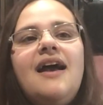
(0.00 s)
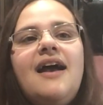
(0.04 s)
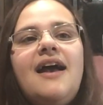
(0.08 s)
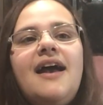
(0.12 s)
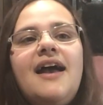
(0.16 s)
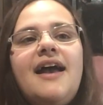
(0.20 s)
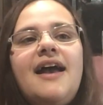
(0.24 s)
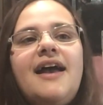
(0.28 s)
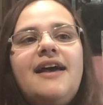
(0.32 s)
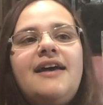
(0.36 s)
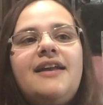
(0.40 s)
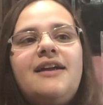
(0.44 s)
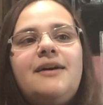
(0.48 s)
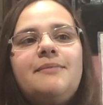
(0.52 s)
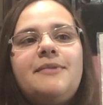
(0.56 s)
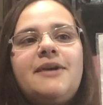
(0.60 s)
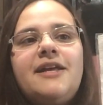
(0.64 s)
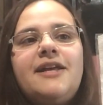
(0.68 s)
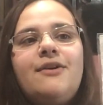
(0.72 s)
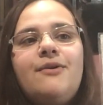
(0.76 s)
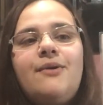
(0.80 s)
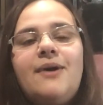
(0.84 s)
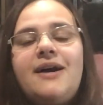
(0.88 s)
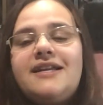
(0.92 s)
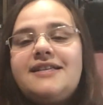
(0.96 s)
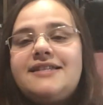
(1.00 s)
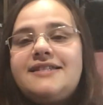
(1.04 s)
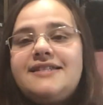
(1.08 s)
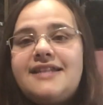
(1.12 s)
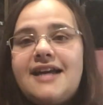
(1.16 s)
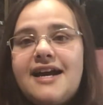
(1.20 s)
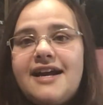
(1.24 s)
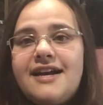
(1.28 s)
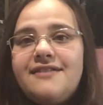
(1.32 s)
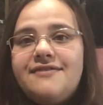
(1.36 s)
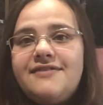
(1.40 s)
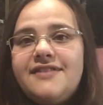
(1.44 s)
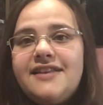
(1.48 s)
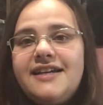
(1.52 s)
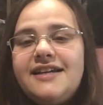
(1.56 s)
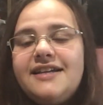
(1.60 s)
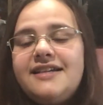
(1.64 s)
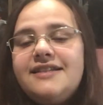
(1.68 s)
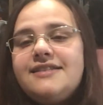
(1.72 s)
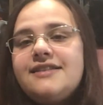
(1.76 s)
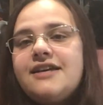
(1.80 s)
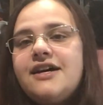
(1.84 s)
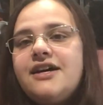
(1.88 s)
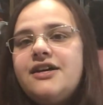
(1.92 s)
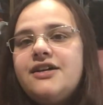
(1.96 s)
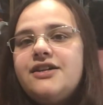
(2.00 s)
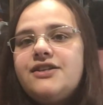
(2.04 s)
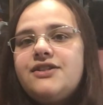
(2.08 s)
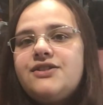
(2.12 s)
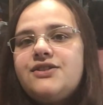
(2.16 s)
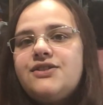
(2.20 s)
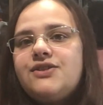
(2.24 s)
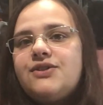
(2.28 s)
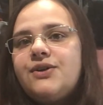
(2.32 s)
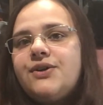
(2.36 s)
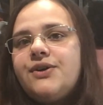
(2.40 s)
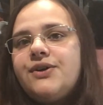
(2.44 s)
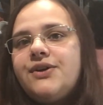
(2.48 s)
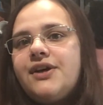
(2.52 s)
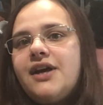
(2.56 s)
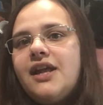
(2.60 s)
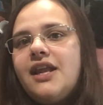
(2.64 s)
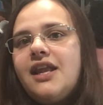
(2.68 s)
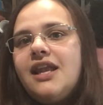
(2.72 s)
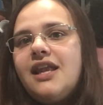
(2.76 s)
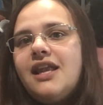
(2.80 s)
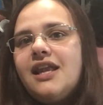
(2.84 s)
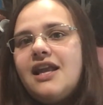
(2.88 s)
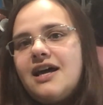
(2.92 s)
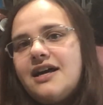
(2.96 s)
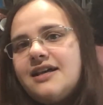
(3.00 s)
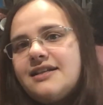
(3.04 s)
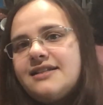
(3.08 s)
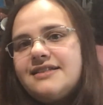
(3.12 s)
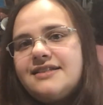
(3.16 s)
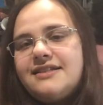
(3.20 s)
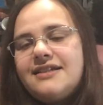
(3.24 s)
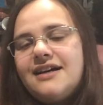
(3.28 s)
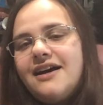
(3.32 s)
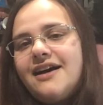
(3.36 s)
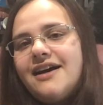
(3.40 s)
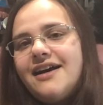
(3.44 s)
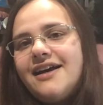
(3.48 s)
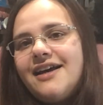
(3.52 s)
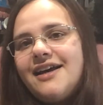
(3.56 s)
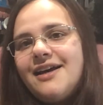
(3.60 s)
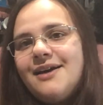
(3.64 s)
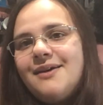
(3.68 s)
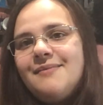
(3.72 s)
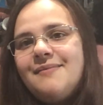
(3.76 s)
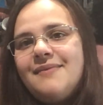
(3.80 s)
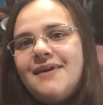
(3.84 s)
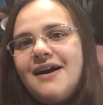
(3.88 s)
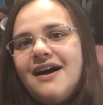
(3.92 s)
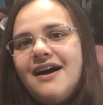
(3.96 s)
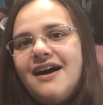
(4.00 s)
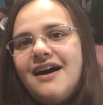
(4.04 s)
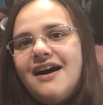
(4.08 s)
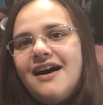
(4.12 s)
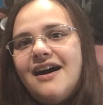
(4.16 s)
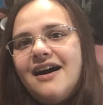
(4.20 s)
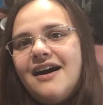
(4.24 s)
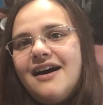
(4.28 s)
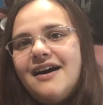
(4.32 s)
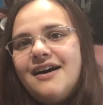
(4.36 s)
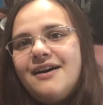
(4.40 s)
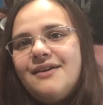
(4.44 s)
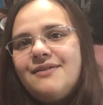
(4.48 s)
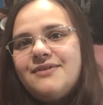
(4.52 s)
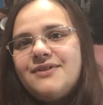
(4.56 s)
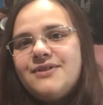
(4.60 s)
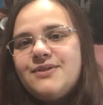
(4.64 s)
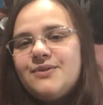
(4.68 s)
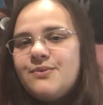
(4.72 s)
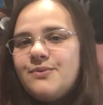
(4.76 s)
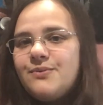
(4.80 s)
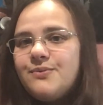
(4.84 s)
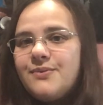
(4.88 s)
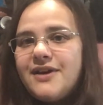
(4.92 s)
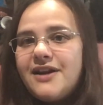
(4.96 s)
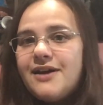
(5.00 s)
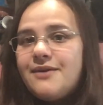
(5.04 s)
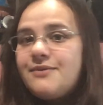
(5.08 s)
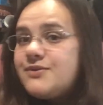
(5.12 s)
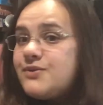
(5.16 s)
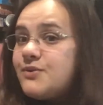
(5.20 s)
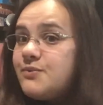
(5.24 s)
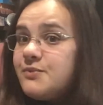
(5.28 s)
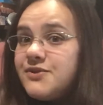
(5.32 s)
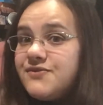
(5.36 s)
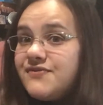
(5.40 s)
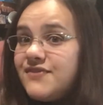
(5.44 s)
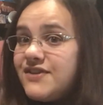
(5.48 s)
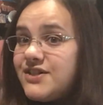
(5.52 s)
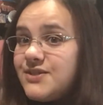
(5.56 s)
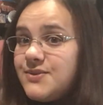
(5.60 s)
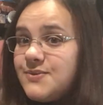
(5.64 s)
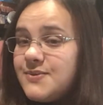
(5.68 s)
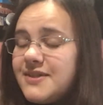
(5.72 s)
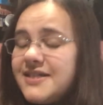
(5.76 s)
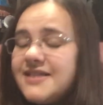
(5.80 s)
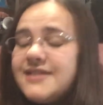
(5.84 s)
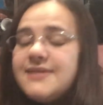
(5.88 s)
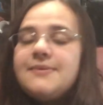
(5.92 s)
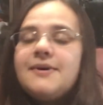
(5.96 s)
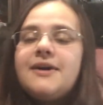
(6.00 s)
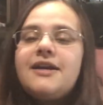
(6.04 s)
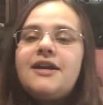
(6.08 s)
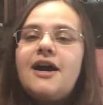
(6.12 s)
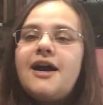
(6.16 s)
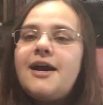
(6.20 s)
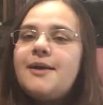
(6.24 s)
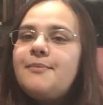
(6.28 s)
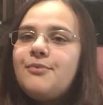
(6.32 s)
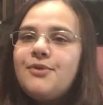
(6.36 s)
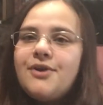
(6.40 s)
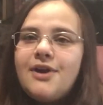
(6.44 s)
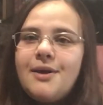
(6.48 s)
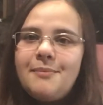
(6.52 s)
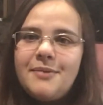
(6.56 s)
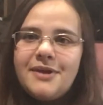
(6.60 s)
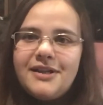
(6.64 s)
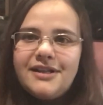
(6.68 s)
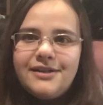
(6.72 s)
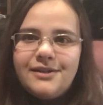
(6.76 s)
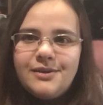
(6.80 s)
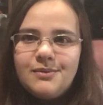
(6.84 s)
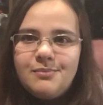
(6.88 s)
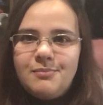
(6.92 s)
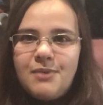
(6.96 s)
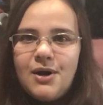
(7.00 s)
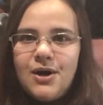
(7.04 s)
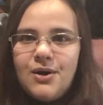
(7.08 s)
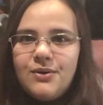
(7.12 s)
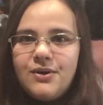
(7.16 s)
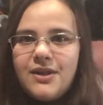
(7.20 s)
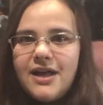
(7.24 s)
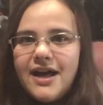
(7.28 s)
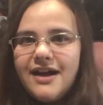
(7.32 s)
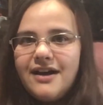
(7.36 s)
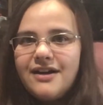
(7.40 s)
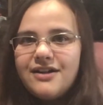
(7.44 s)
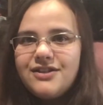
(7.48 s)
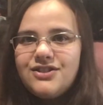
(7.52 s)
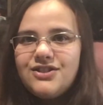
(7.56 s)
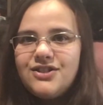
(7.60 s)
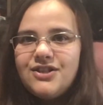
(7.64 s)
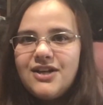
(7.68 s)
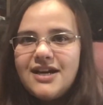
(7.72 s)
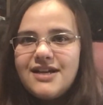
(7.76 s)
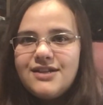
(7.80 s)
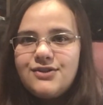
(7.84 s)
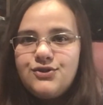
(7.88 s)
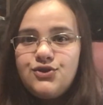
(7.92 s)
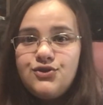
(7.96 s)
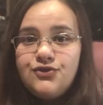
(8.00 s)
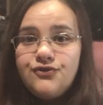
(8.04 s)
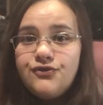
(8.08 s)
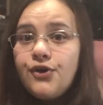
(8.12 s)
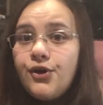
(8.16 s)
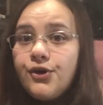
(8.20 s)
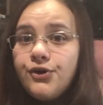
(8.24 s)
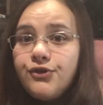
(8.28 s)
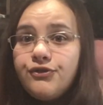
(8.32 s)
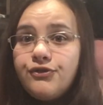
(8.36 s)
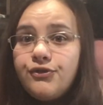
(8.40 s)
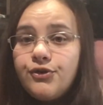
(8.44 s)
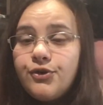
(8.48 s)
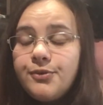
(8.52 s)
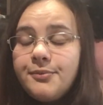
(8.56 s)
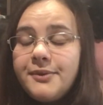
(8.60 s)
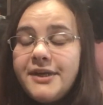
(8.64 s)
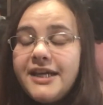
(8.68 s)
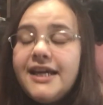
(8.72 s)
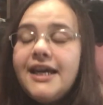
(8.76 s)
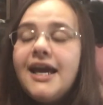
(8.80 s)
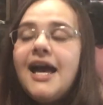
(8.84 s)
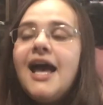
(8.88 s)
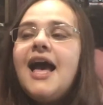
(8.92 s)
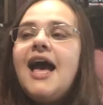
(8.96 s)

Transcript: And I'm getting quite a stack of these. So last time when I was almost finished with this one, I put up a little poll. I asked you guys to vote for me.